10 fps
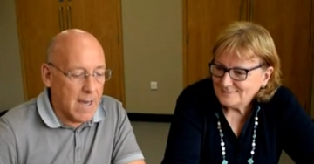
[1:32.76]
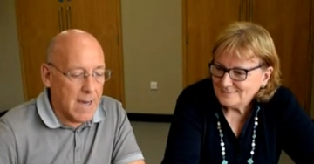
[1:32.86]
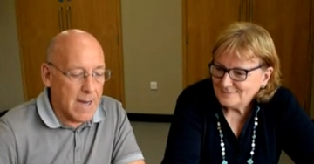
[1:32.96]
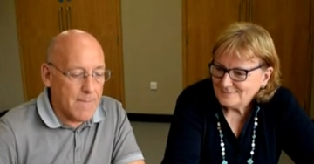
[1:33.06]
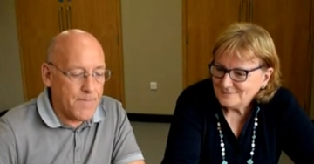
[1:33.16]

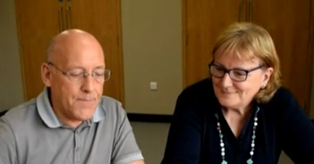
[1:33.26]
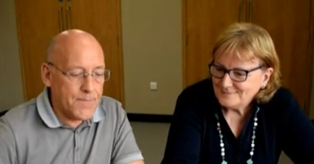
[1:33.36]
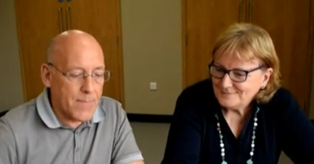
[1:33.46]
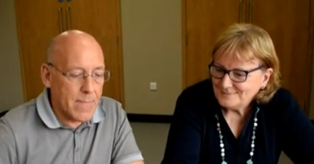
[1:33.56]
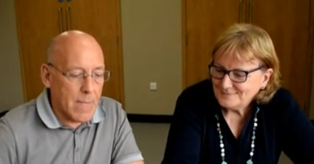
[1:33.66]
Speaker 1: Um,
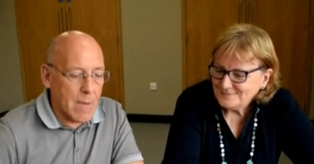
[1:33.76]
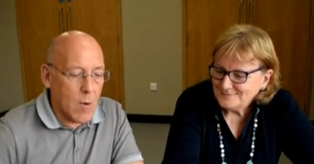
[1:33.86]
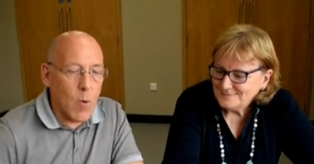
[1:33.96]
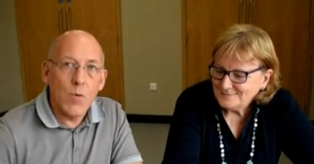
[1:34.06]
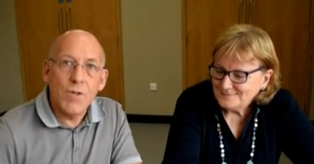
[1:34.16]

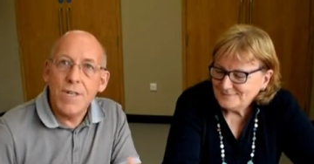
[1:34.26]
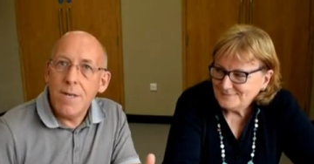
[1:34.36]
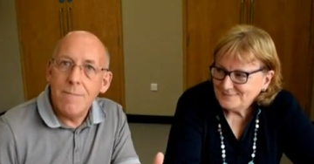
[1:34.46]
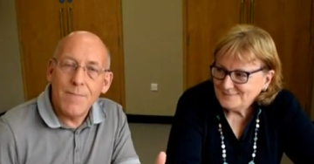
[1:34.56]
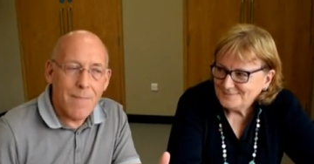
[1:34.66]
haunted,
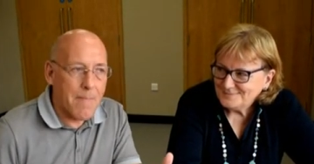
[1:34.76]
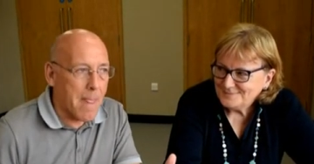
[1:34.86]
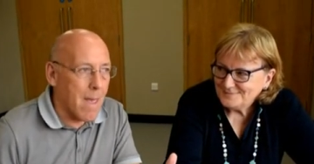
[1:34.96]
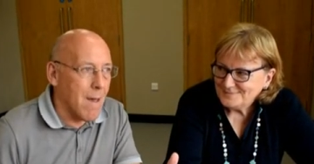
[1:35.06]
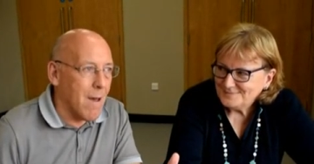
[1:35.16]

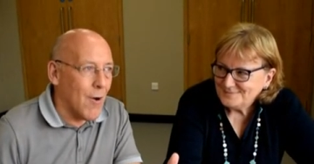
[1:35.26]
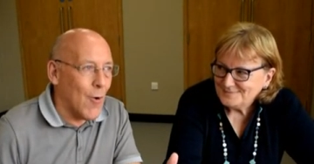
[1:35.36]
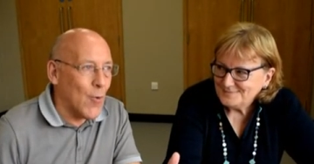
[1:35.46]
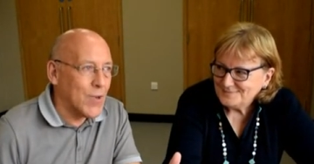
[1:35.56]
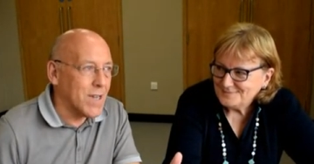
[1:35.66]

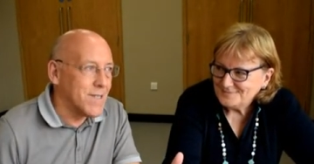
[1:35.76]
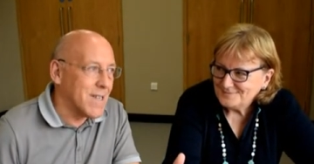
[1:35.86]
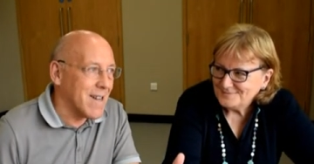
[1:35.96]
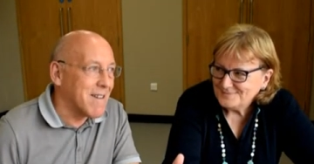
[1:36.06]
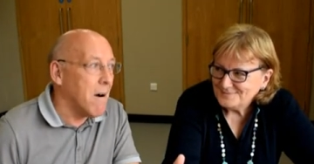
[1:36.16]

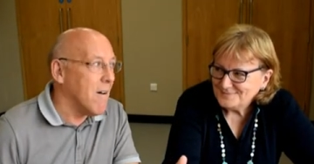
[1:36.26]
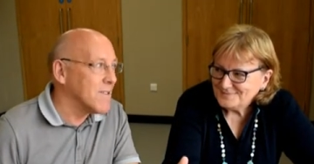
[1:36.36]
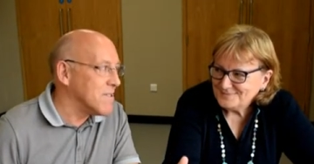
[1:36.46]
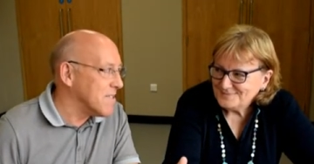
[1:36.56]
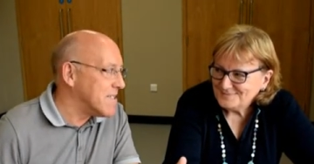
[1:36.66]
haunted uh,
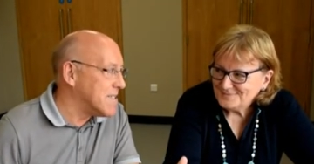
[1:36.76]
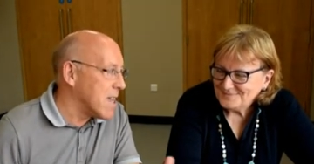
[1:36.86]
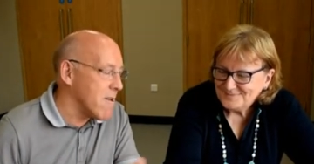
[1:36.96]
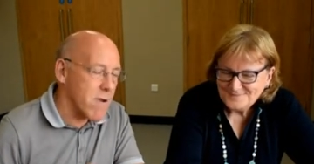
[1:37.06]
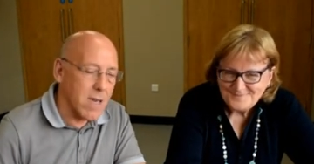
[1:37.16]
castle
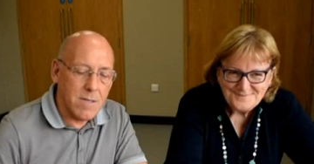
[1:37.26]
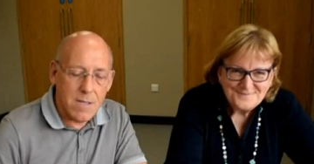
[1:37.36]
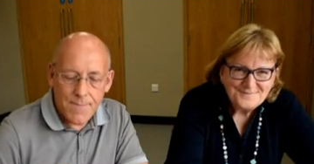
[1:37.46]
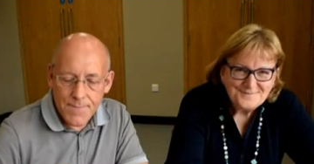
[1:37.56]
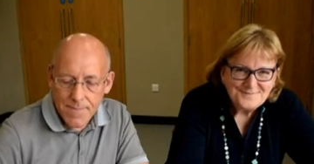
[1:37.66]

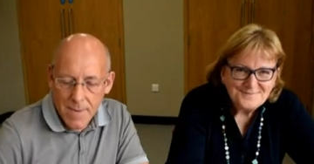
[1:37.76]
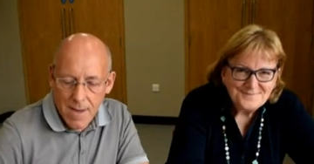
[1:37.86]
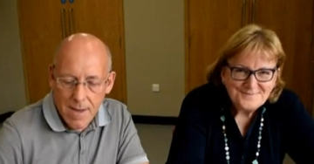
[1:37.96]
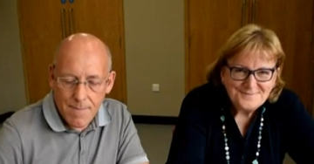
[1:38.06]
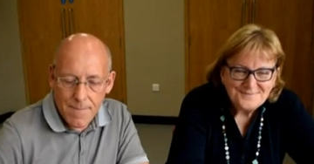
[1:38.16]
interiors,
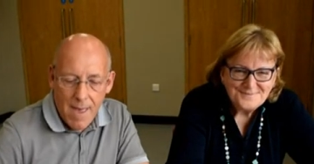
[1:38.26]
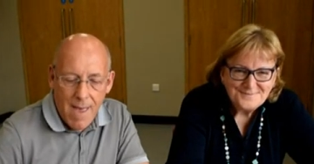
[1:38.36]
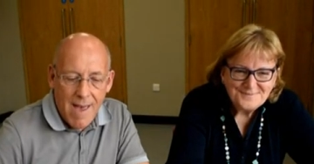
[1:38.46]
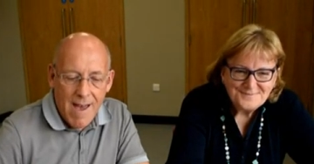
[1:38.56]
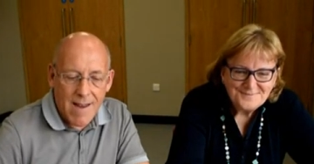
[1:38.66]
um,
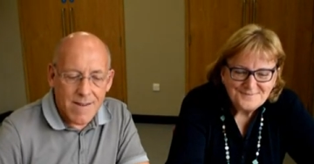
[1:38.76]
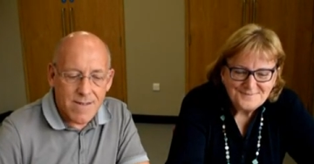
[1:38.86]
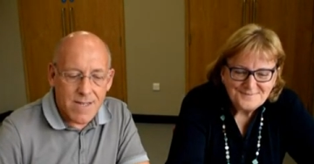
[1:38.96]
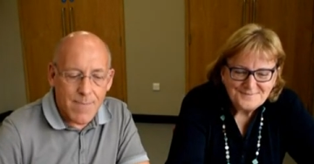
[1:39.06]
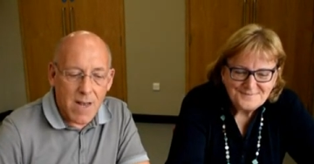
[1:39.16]

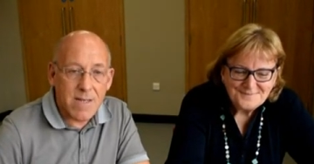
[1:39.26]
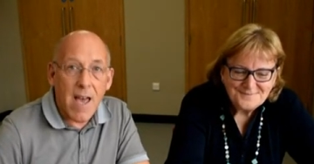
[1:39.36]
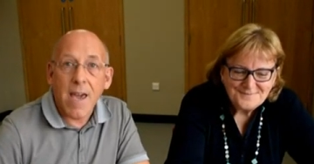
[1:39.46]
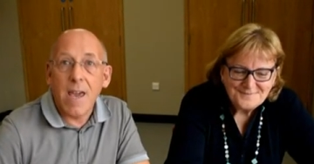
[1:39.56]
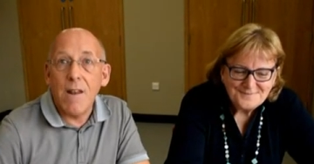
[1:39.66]
and
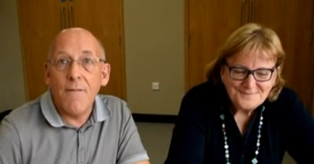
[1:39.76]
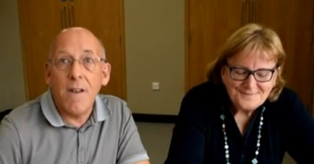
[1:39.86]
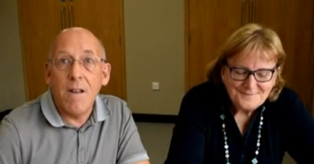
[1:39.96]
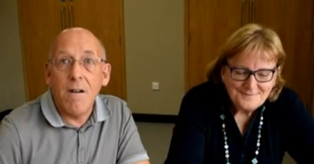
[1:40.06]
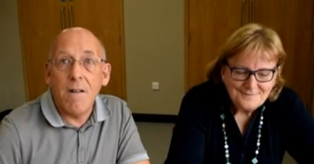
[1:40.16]
spectacular
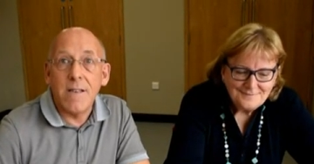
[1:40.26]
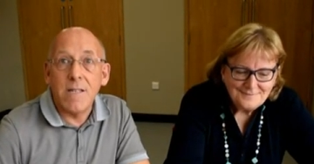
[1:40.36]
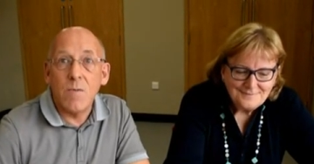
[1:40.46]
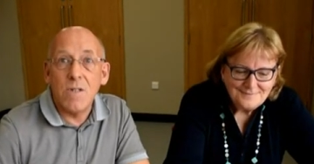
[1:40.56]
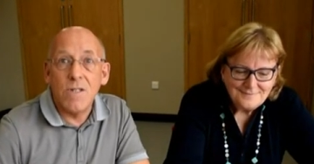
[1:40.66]

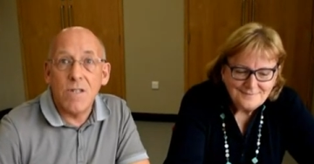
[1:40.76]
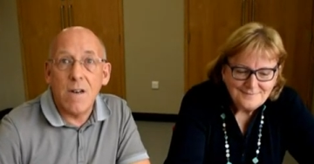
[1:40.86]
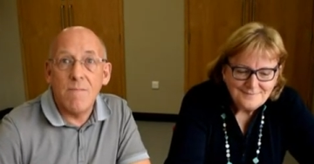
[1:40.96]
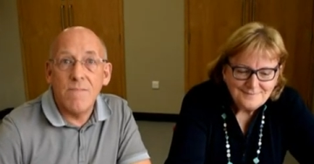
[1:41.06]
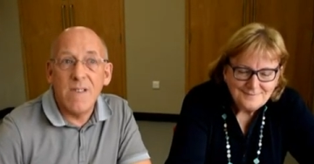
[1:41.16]
finales, which
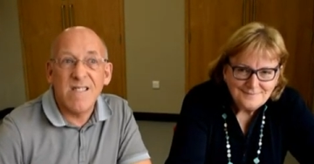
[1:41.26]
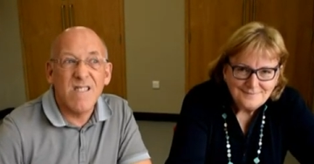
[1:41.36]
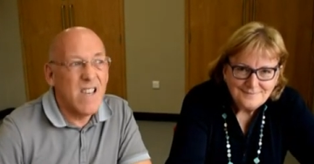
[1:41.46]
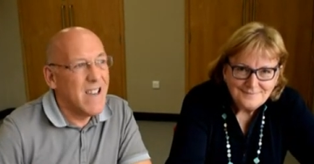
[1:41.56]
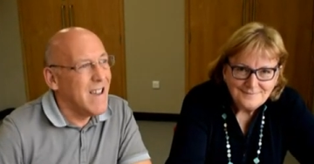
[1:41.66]
um,
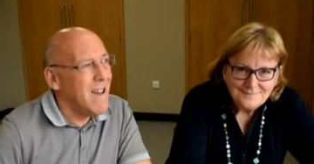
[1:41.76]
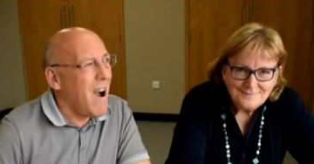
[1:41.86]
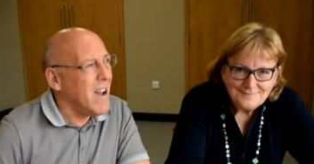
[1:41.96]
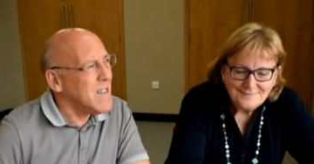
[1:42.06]
is I